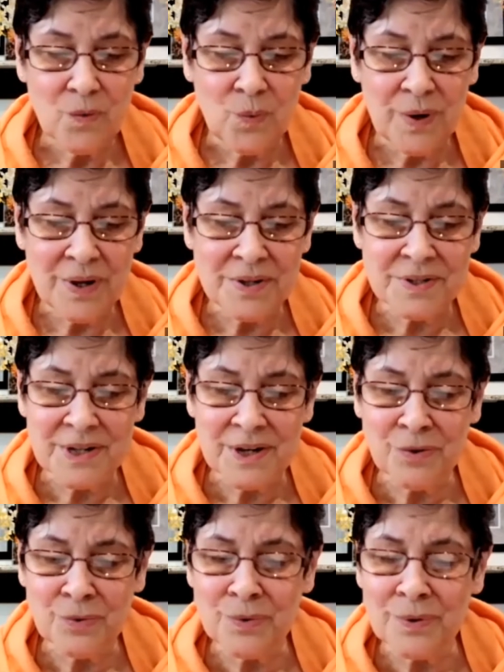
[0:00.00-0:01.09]
We see
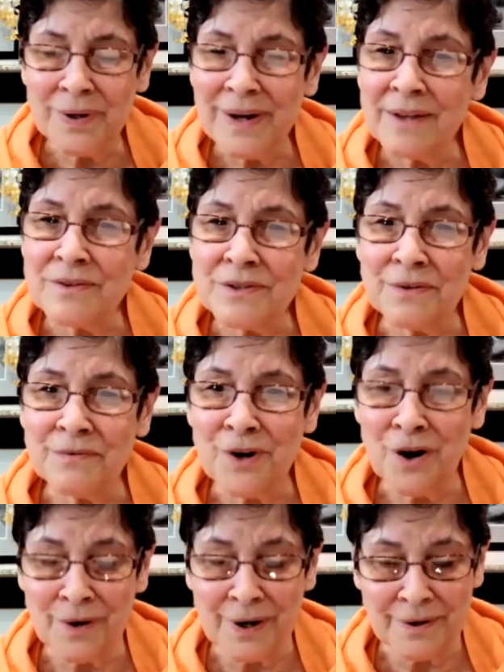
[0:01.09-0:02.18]
through the lens of
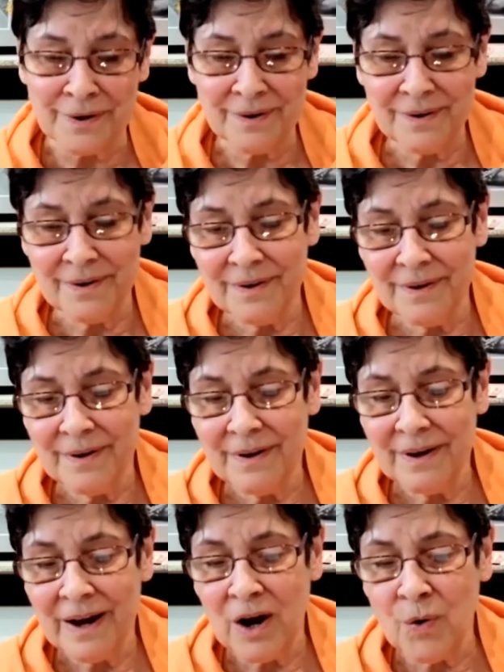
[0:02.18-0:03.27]
Naren
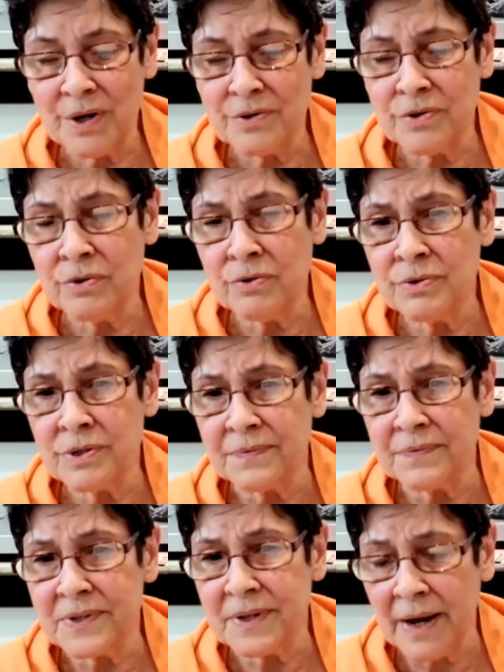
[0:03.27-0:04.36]
how his use
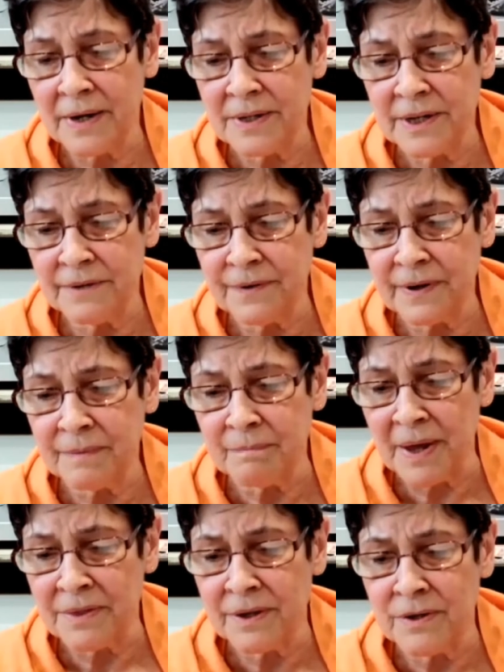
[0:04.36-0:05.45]
of scientific
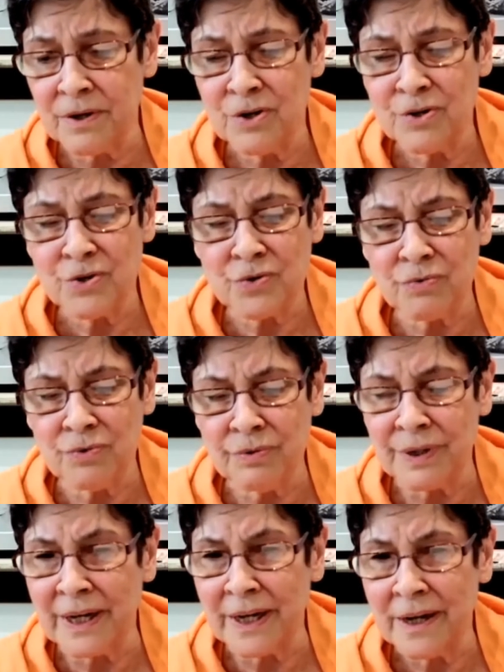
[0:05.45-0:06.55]
method,
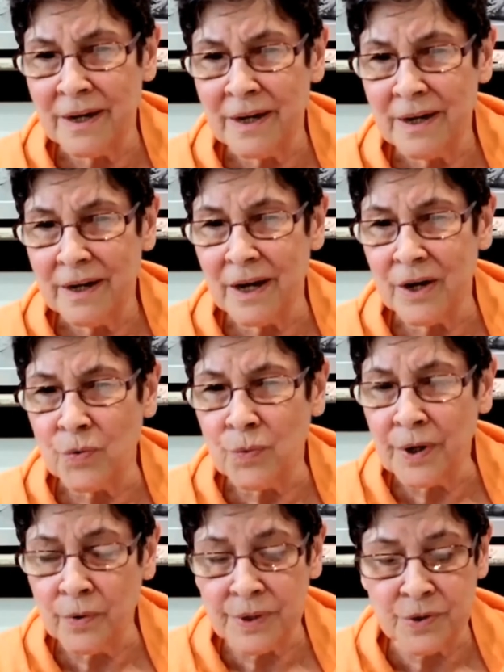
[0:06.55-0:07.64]
scrutiny, and
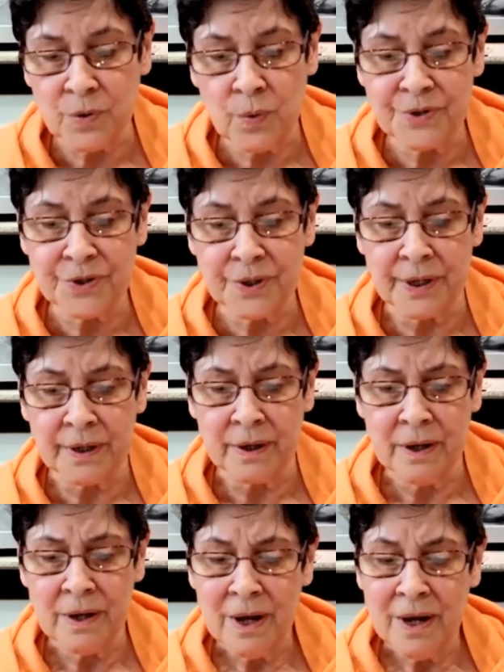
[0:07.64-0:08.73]
rigorous questioning
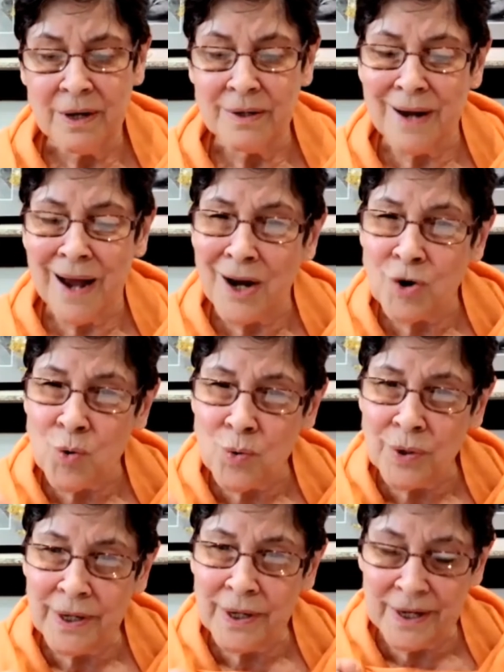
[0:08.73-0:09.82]
not
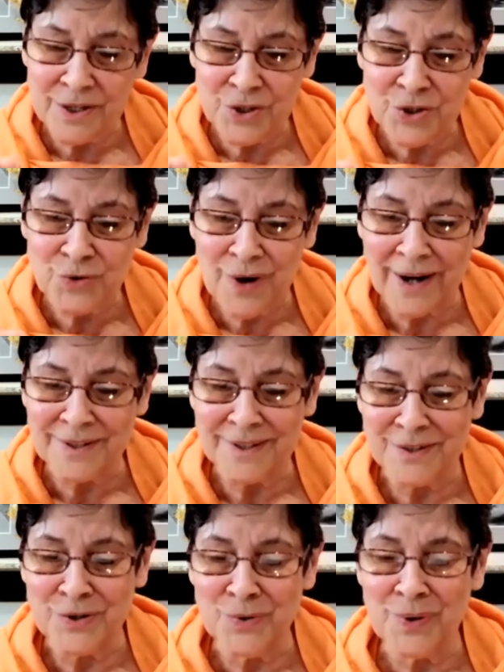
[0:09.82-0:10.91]
only
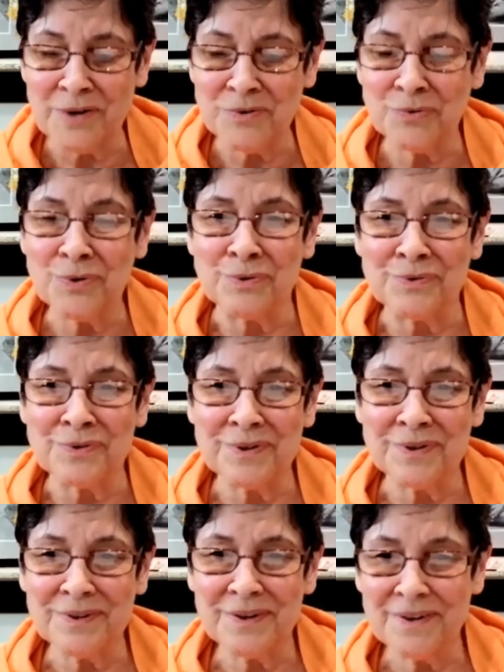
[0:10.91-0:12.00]
extracted great truths
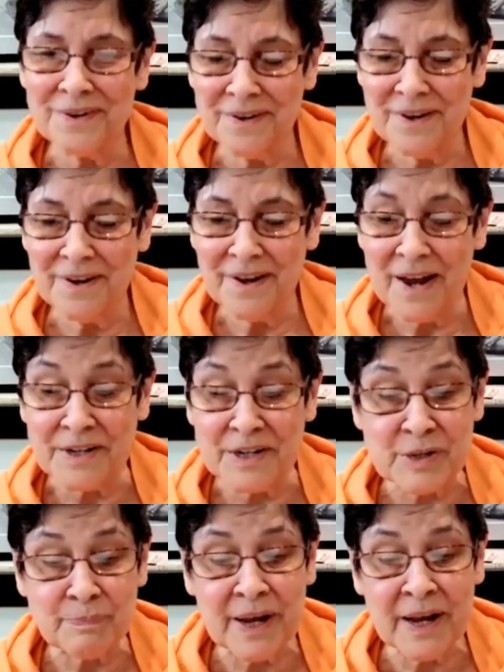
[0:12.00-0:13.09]
and
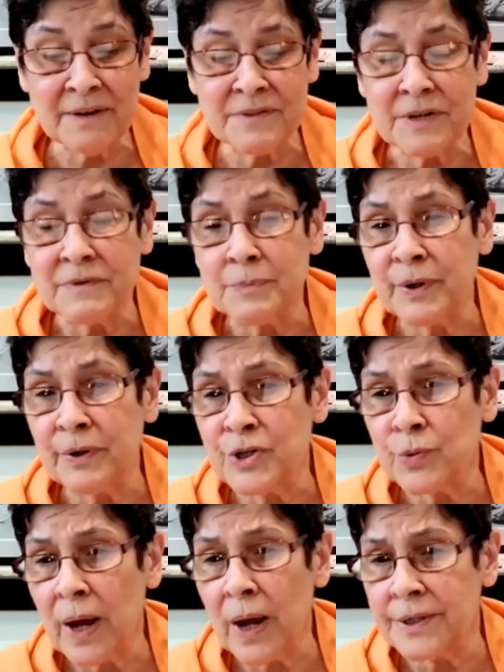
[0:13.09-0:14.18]
displays of
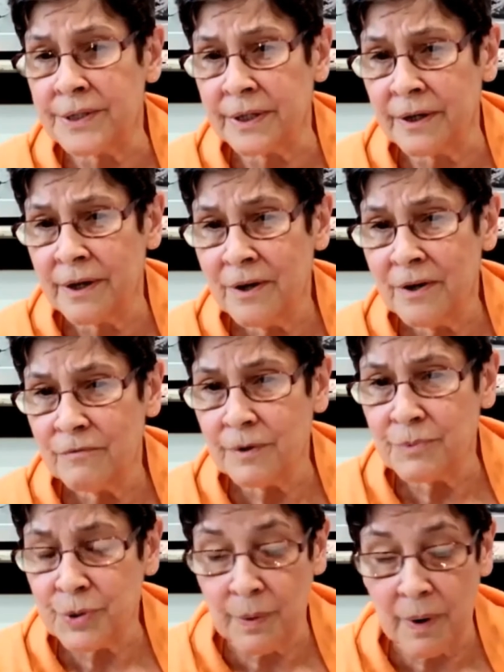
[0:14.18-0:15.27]
spirituality from Sri